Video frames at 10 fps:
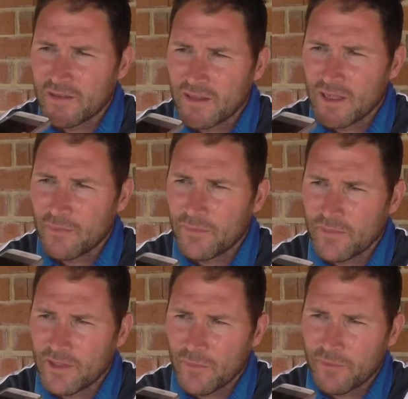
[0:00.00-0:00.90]

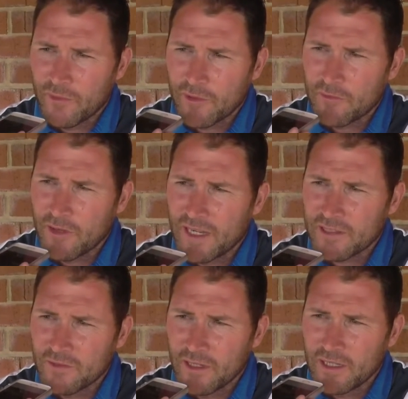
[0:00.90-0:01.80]
before I could
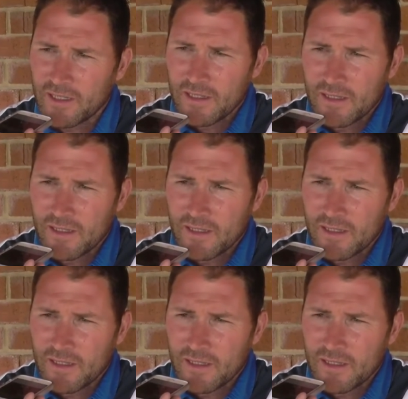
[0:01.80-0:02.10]
relax really,